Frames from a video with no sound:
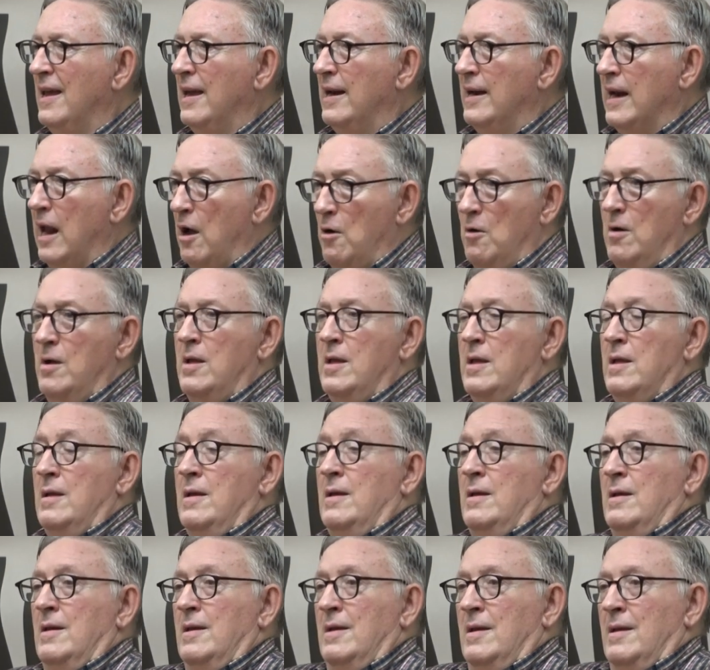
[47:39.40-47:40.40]
Now,
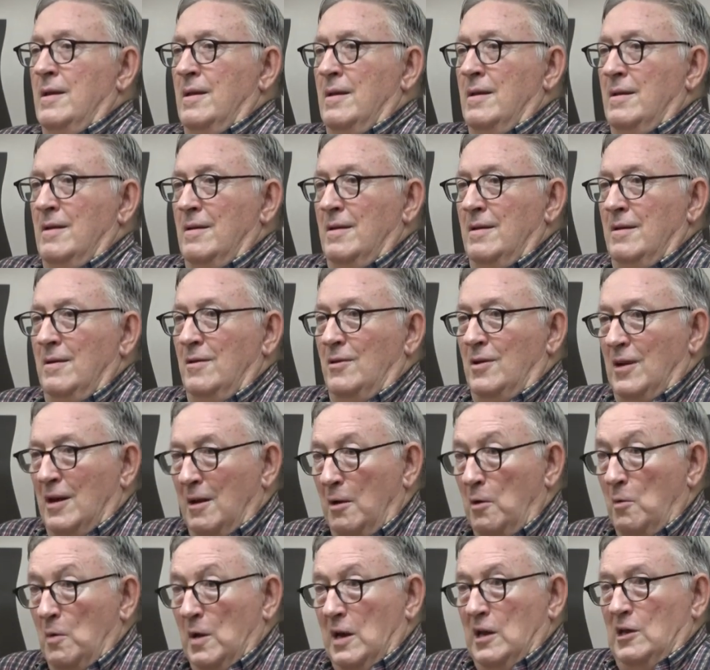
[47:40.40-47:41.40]

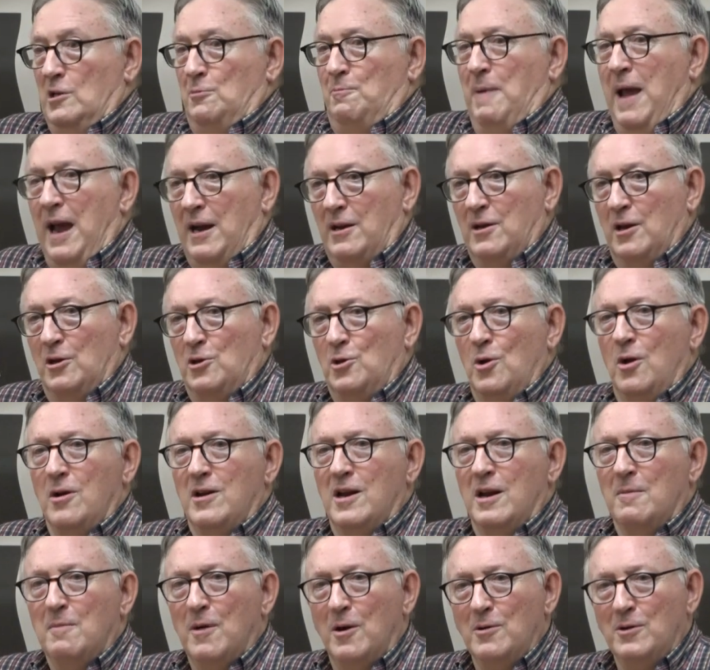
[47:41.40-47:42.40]
you would expect a
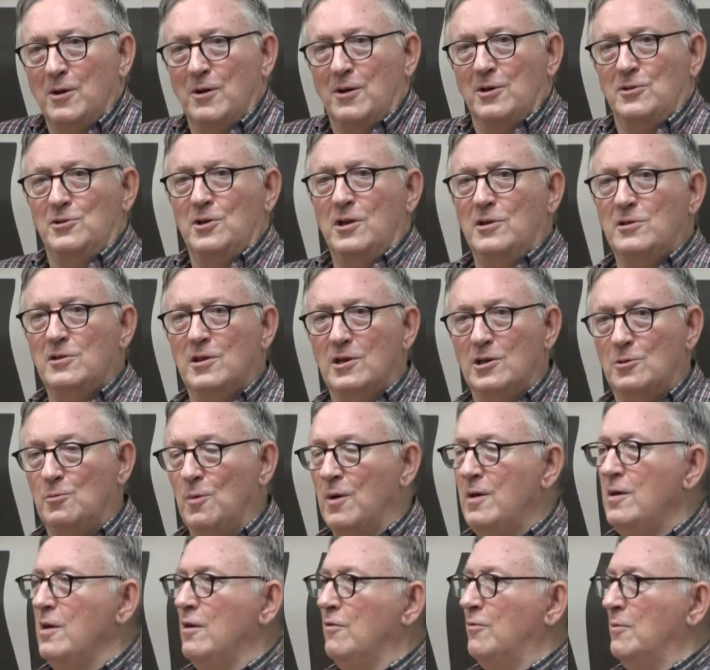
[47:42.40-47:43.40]
certain amount of resistance,
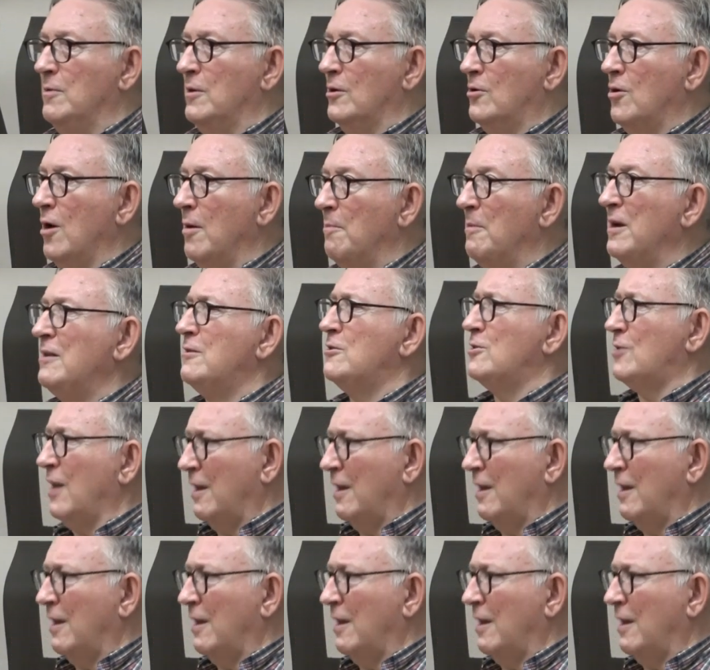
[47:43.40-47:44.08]
wouldn't you, from the comrades?